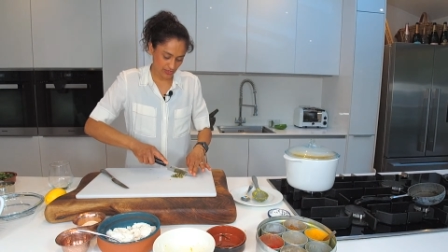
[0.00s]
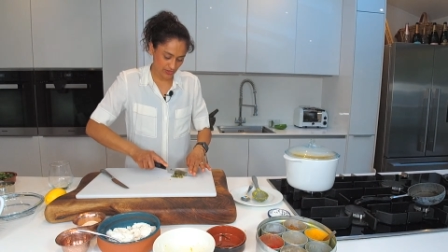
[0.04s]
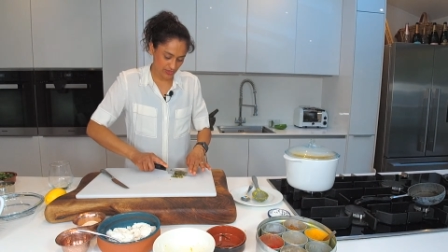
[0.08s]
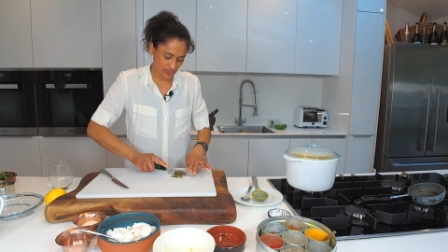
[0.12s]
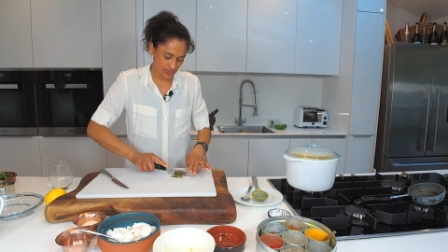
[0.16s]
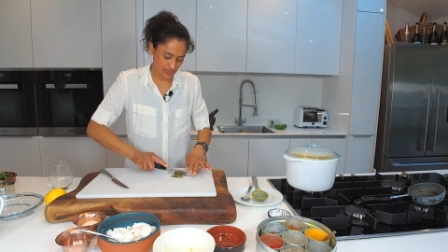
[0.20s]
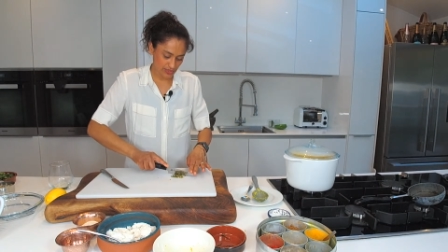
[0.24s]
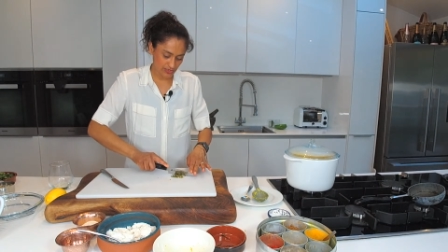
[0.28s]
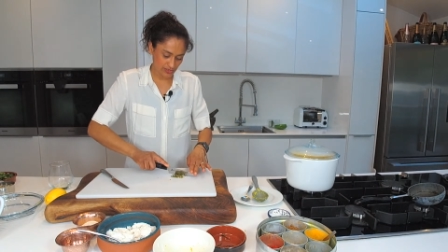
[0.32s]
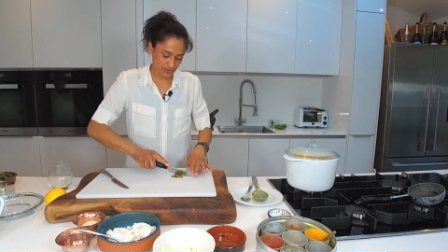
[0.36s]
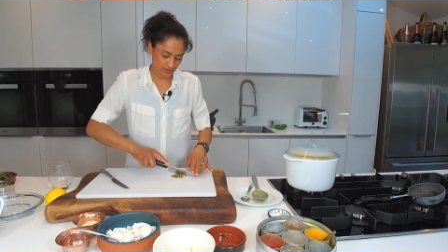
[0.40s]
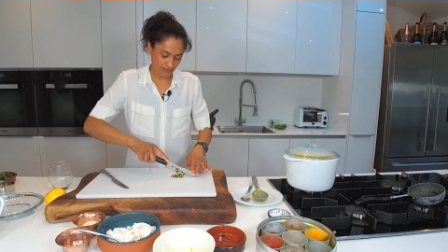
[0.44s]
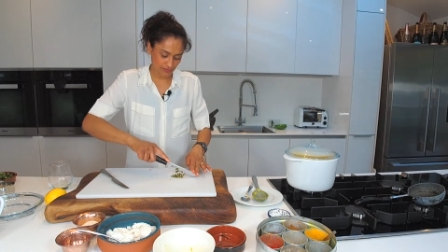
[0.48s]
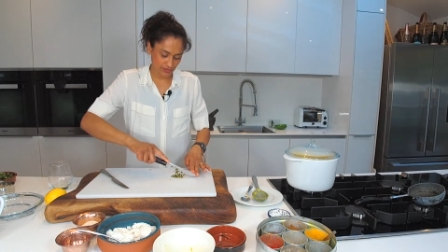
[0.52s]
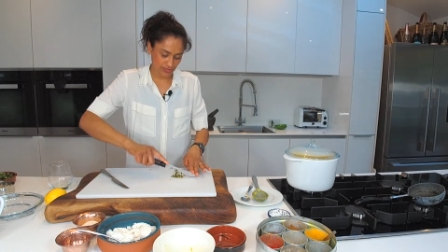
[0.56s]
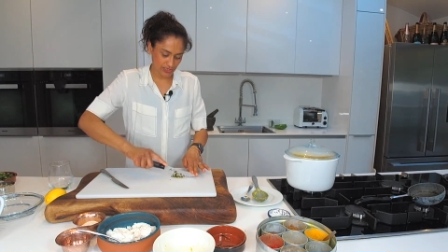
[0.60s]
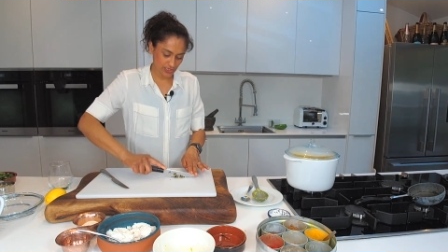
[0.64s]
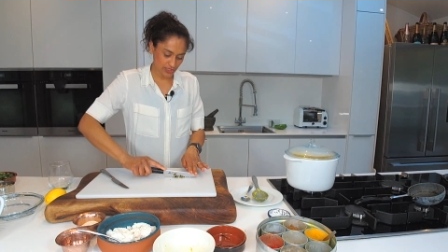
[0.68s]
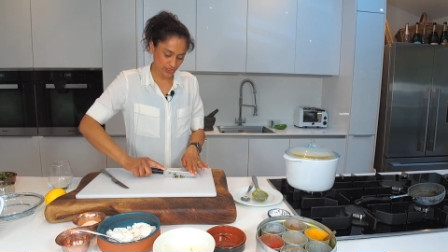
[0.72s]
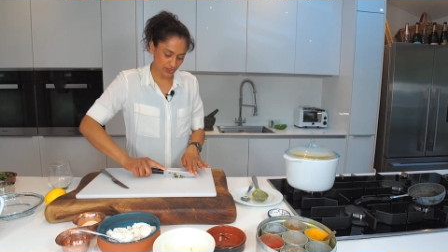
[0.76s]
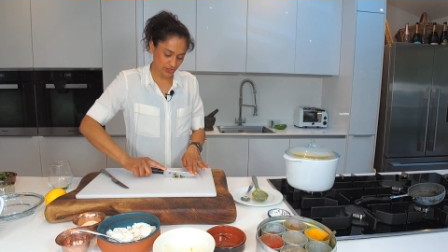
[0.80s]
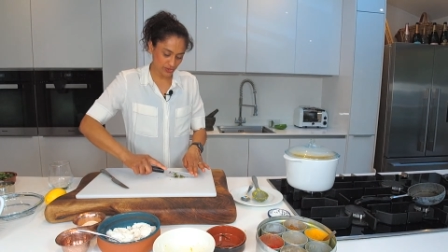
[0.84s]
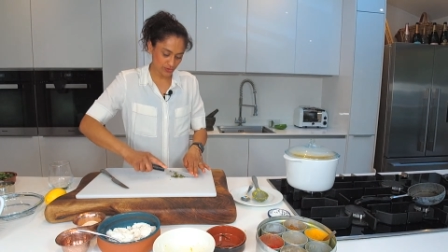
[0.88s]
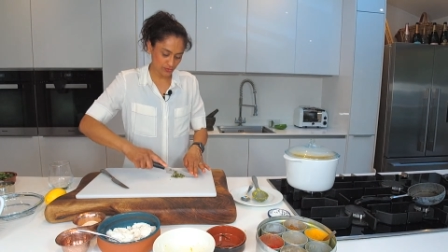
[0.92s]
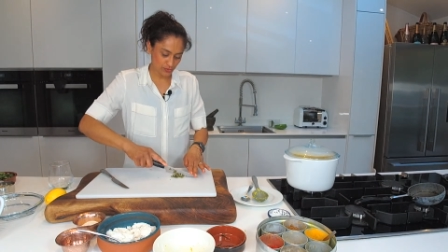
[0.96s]
So this is a
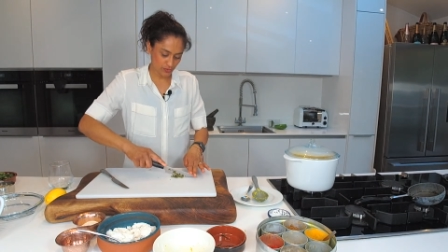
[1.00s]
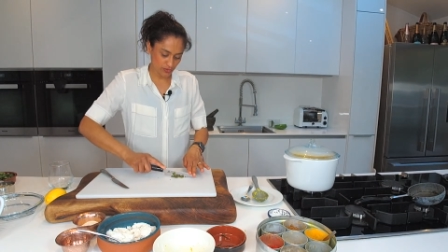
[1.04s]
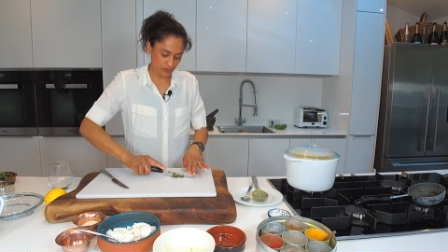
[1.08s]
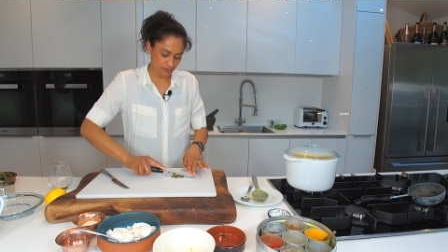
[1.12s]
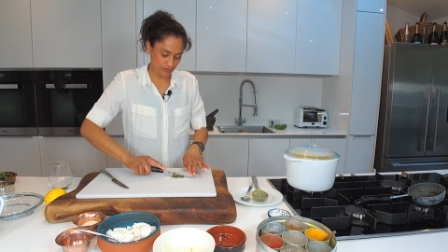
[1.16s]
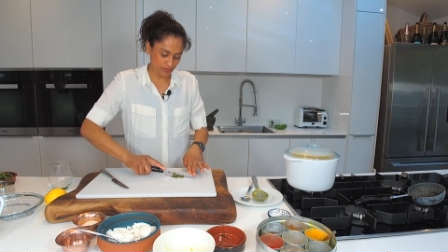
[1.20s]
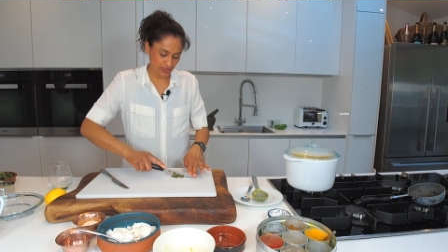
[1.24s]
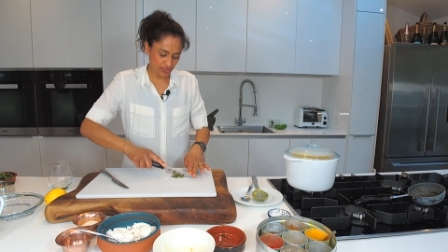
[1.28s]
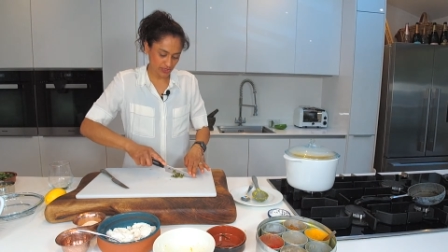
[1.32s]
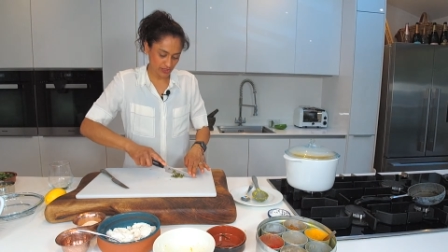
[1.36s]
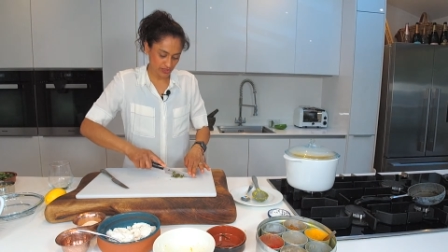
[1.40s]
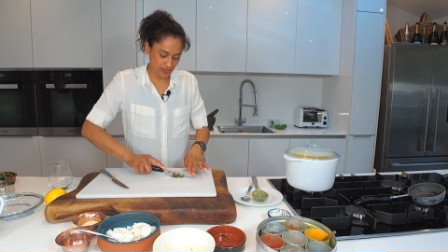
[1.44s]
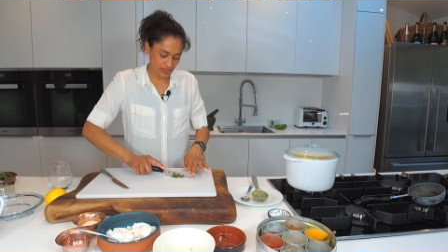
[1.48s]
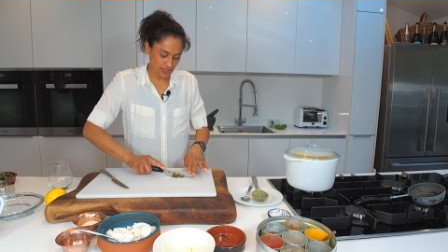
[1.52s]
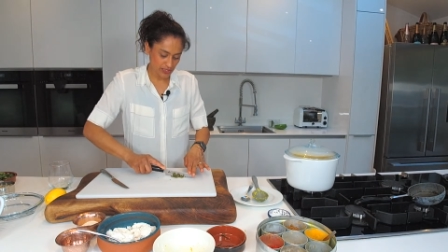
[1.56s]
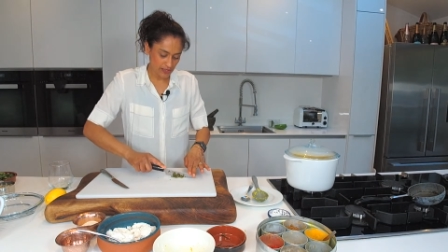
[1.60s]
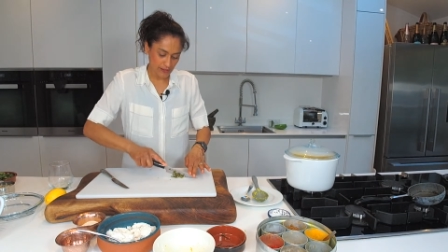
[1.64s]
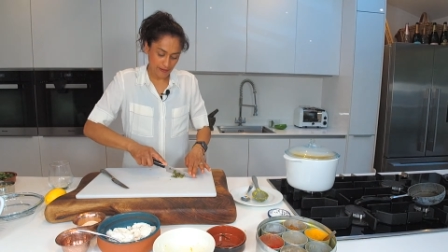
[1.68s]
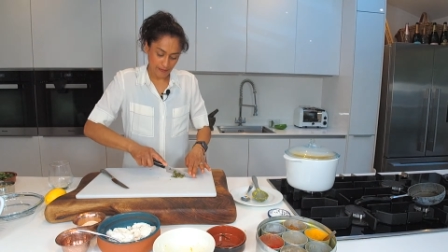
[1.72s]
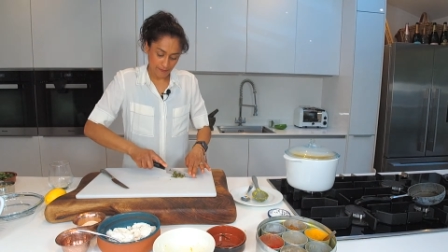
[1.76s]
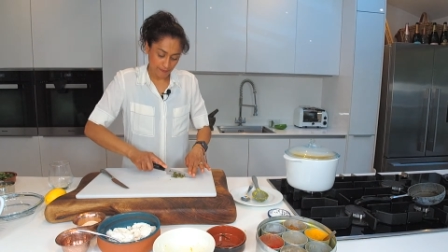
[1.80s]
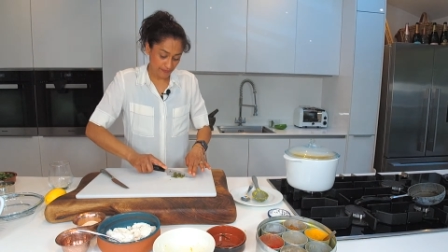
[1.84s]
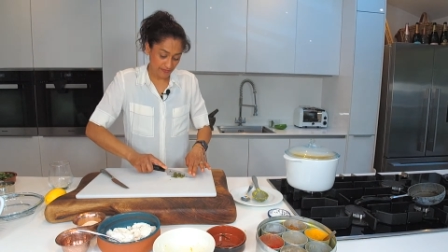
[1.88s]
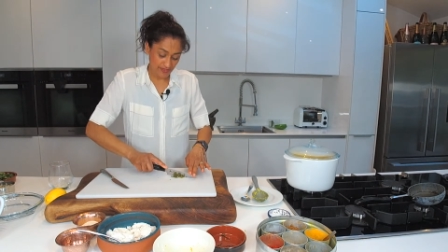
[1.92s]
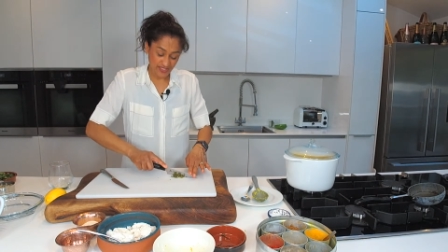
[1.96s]
really good one because
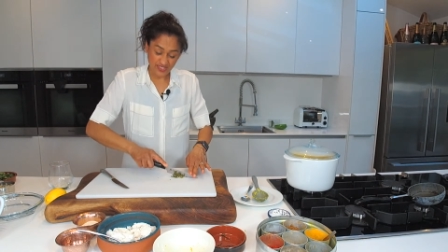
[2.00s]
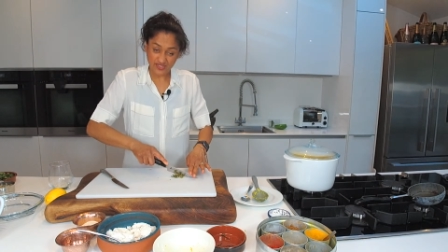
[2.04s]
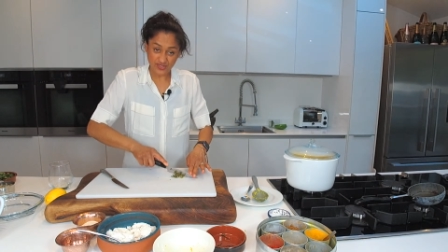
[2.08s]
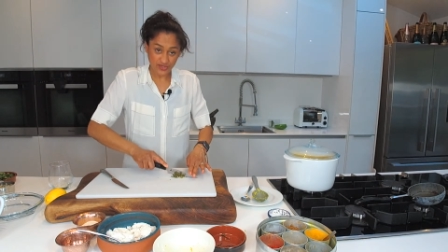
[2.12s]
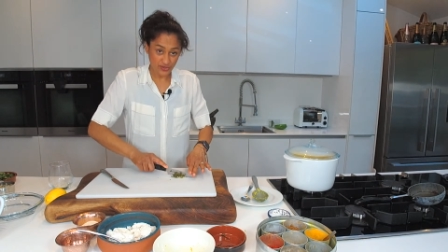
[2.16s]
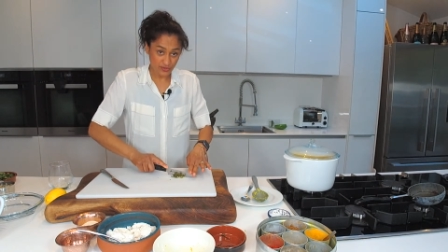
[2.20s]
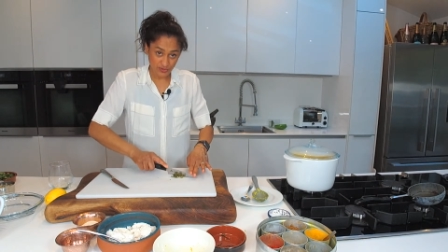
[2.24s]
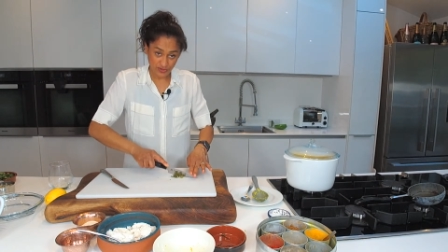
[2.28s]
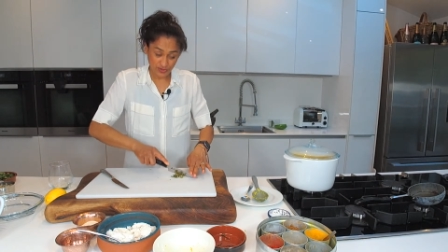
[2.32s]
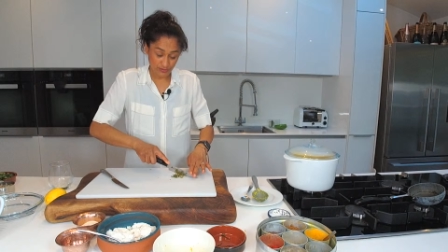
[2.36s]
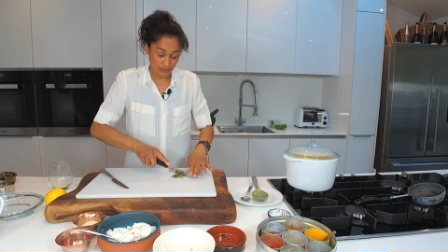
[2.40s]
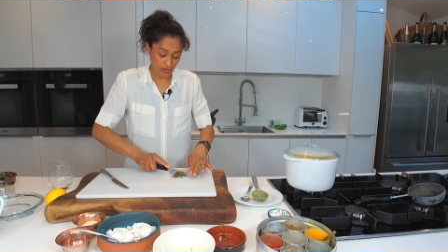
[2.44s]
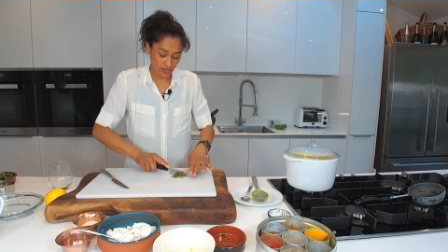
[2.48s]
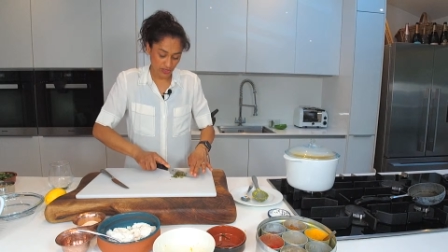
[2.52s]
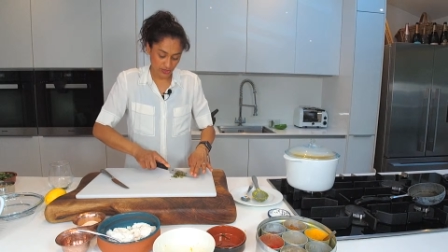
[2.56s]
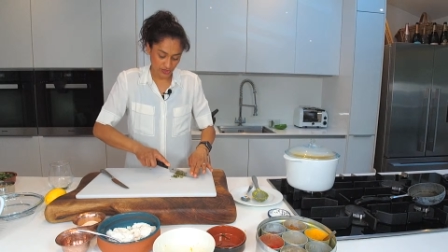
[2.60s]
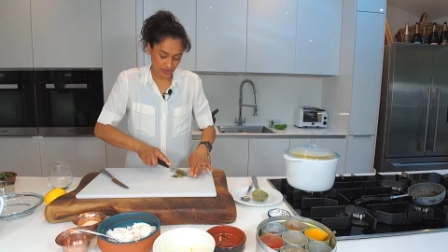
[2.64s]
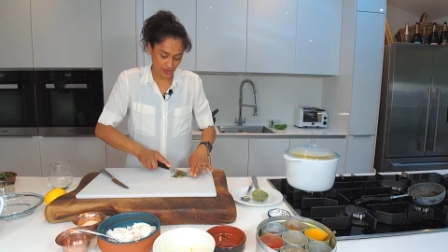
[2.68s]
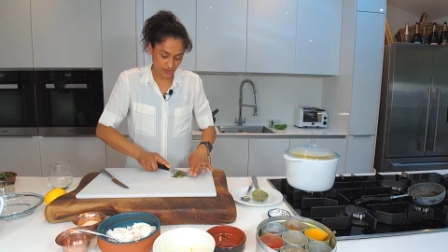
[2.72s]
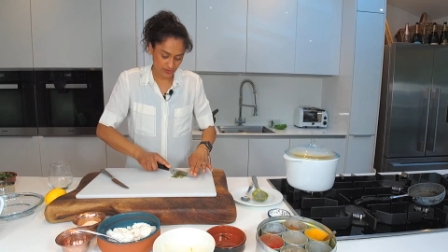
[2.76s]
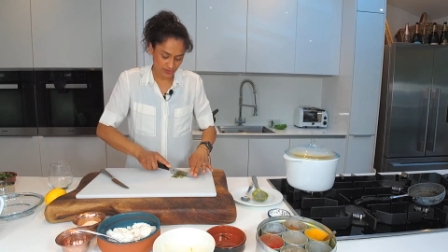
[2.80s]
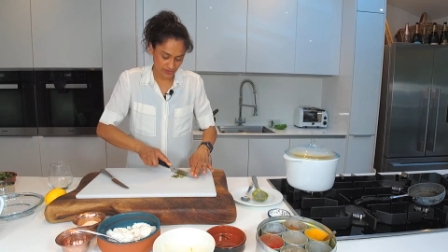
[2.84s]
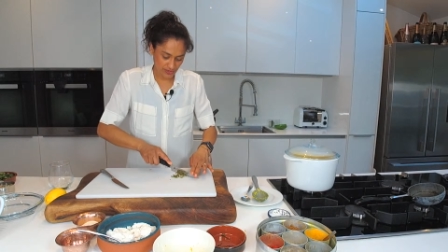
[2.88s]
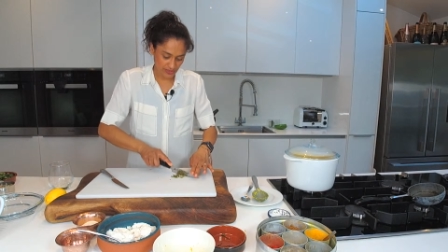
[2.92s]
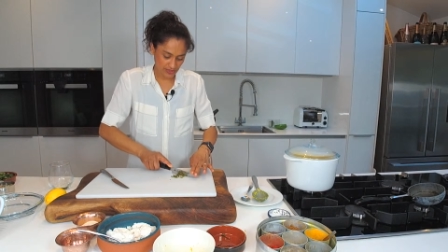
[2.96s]
there's no
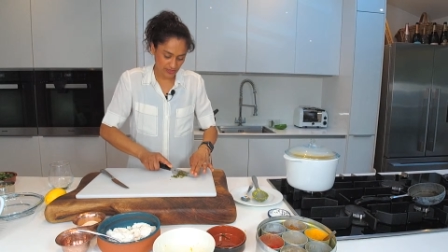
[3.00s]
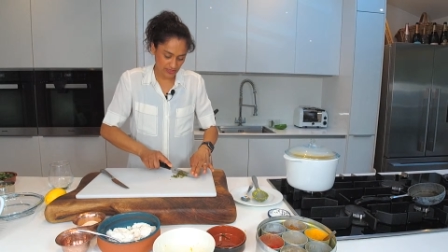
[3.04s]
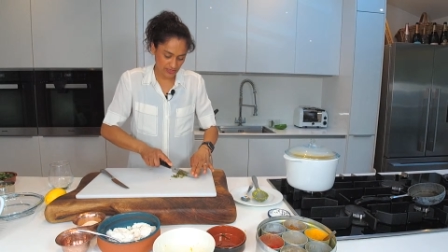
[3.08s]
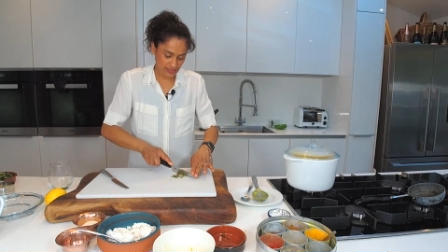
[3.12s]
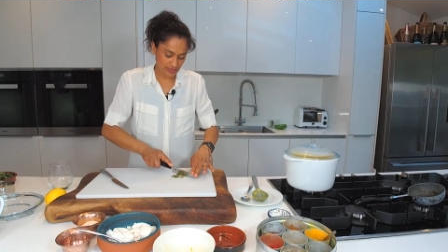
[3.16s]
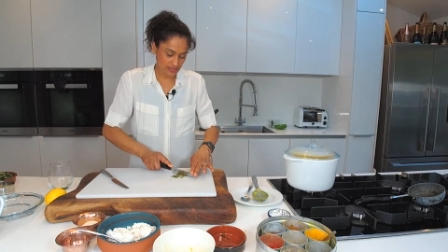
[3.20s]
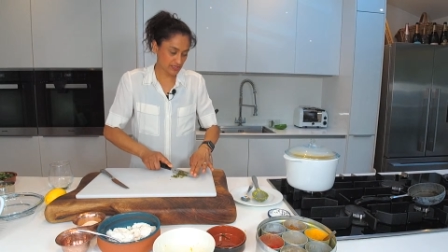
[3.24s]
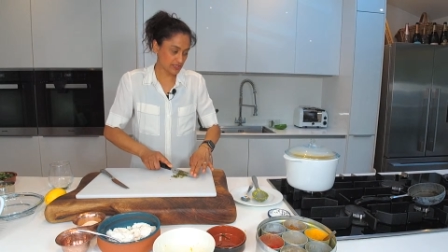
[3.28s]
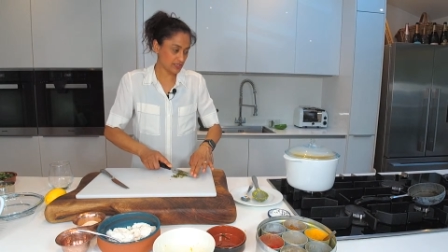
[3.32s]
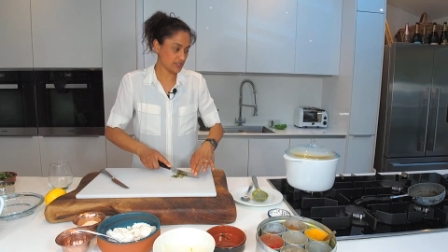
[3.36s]
tomatoes in this